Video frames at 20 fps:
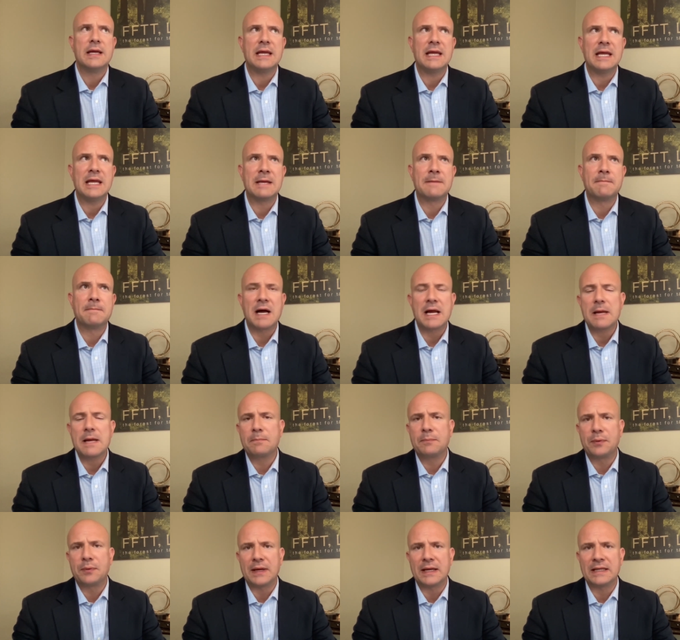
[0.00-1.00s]
In my
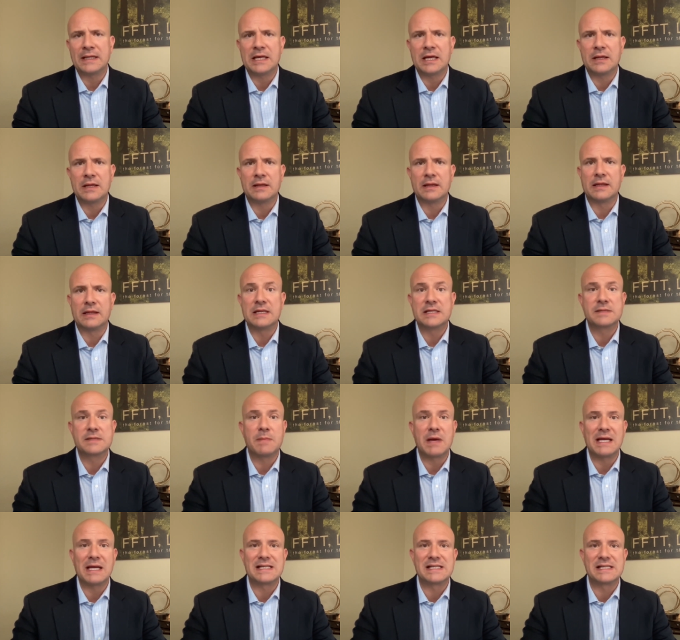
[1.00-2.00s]
opinion, this
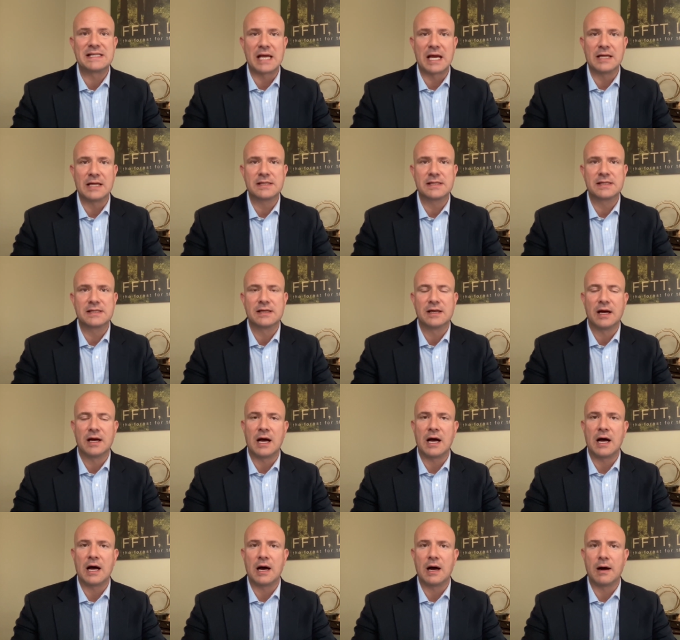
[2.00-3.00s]
makes sense
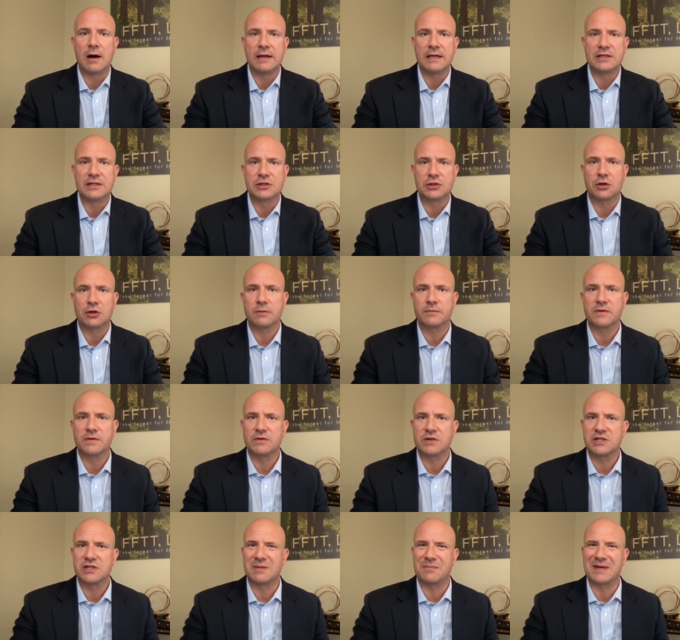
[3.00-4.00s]
uh, in terms of
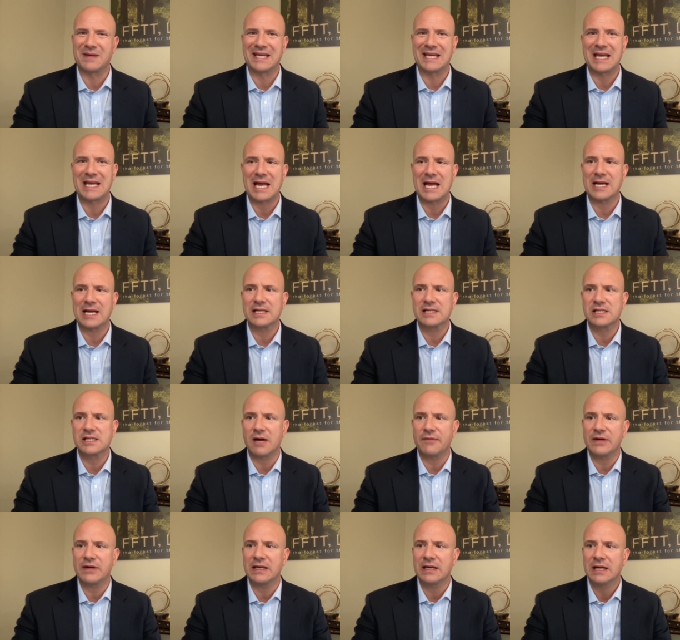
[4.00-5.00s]
just the mechanics
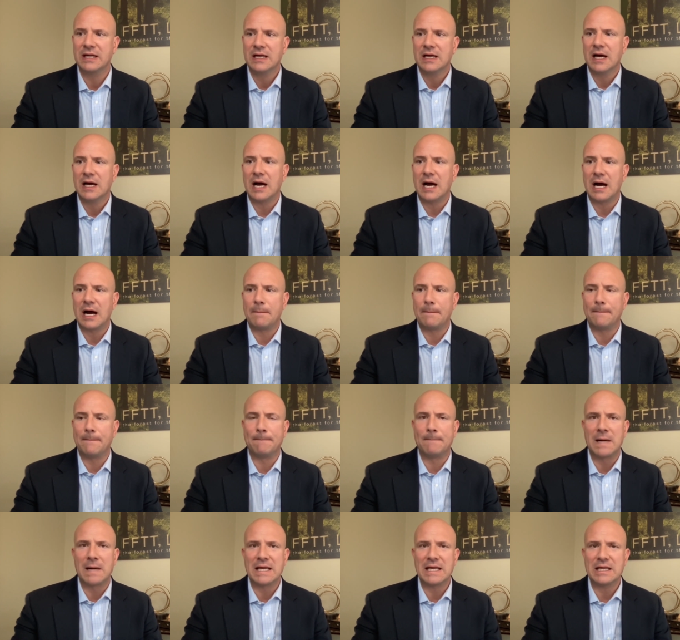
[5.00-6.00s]
of it. Uh,
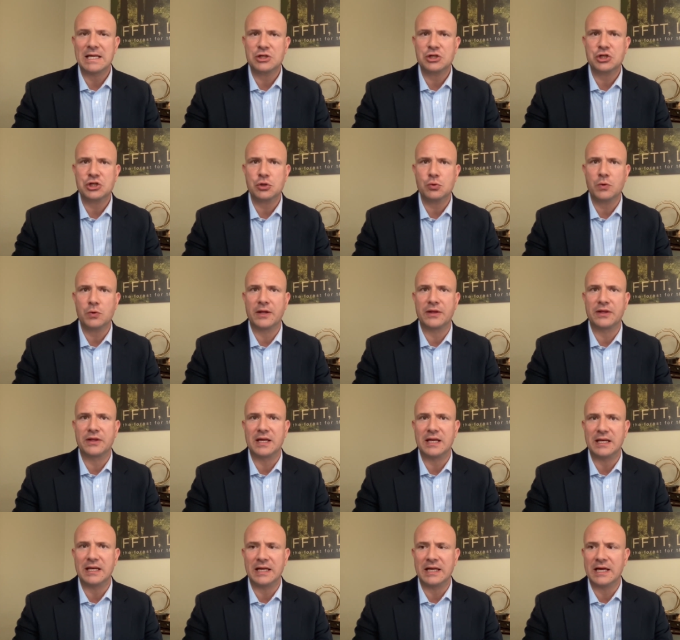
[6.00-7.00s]
my issue with
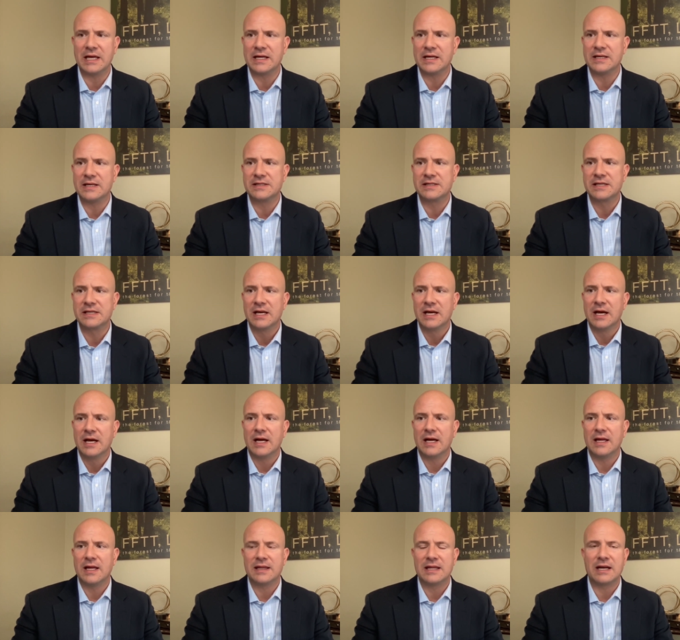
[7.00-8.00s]
it is
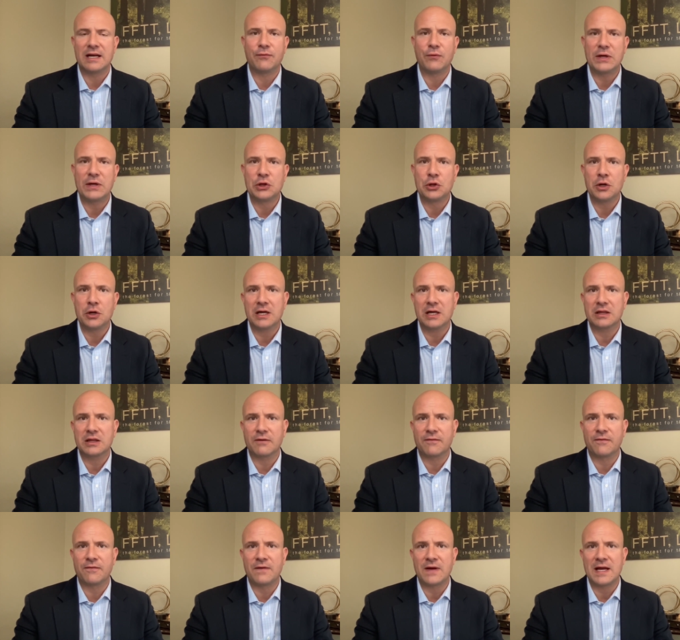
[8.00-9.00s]
uh, that if we look at
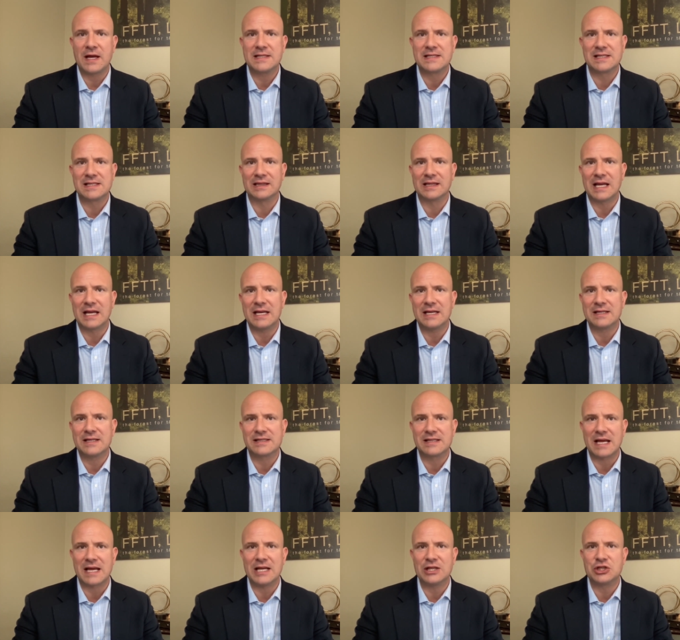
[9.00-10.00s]
the Fed's
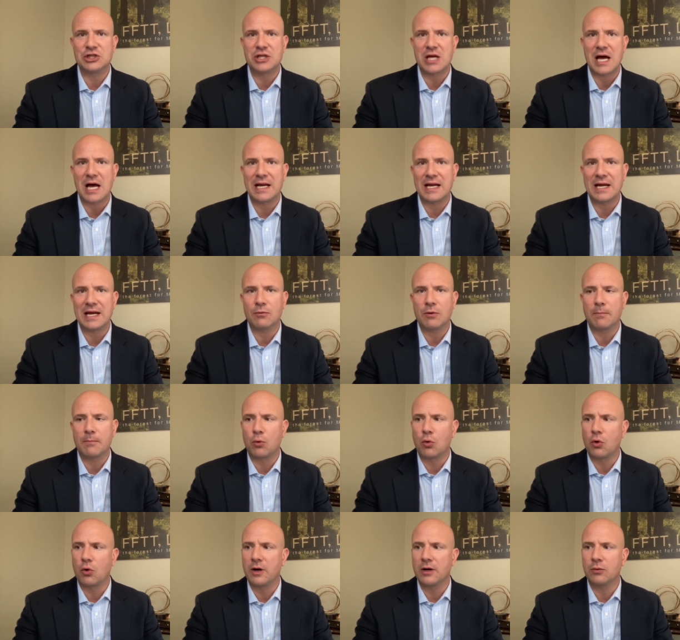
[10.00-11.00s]
latest H.8
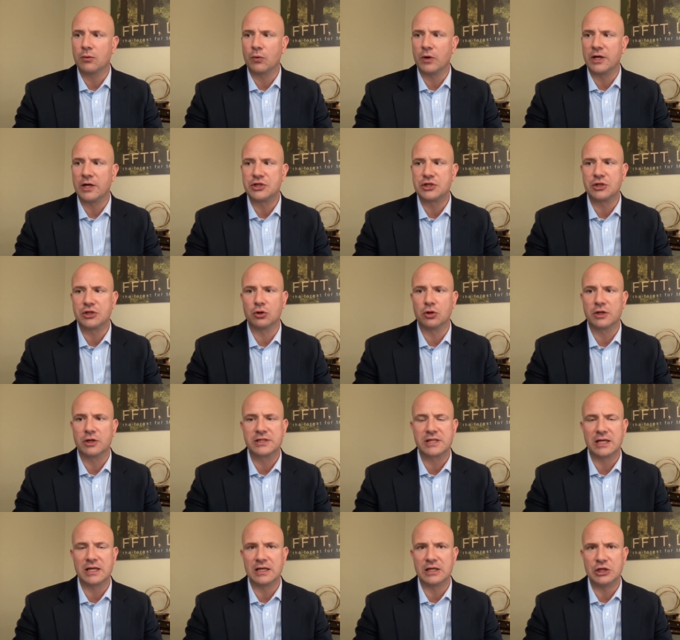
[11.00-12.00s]
report, which
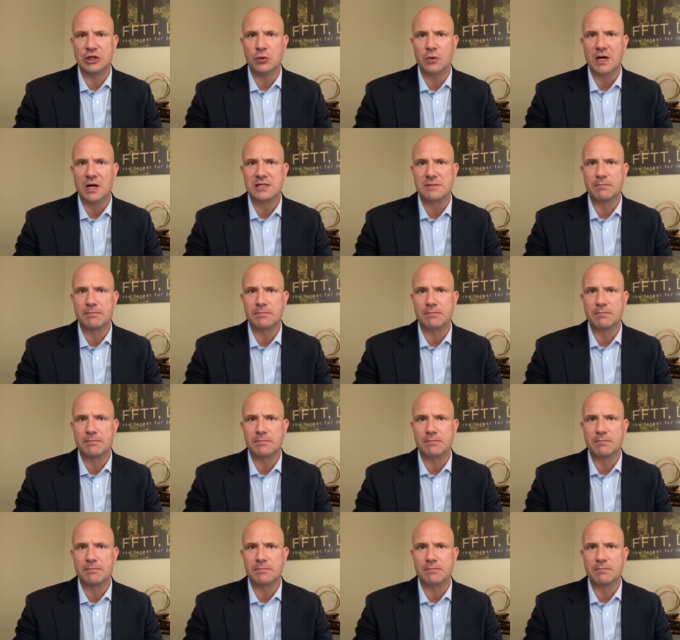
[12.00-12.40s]
looks at US